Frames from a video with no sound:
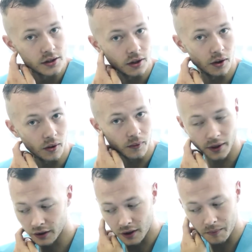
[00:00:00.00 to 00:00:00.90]
So right
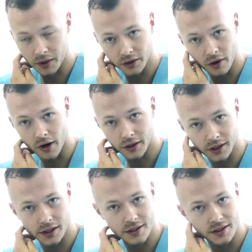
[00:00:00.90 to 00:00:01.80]
now I'm on the
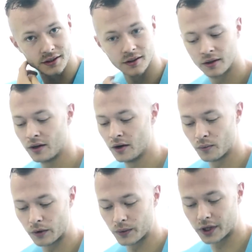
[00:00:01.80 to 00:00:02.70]
ARTAS.
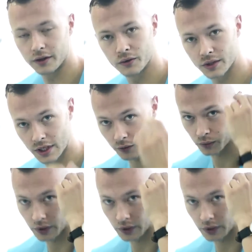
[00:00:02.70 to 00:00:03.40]
What we're gonna do is like we're